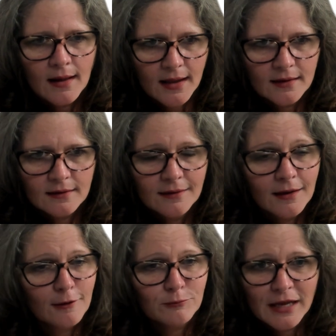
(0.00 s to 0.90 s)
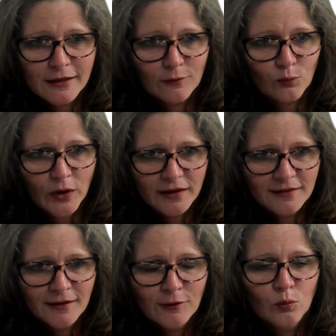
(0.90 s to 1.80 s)
Again, not black and
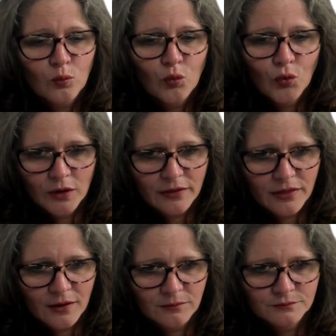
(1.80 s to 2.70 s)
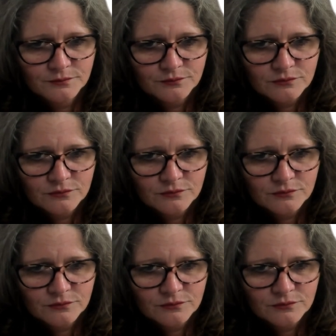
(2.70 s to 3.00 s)
white, rule of thumb.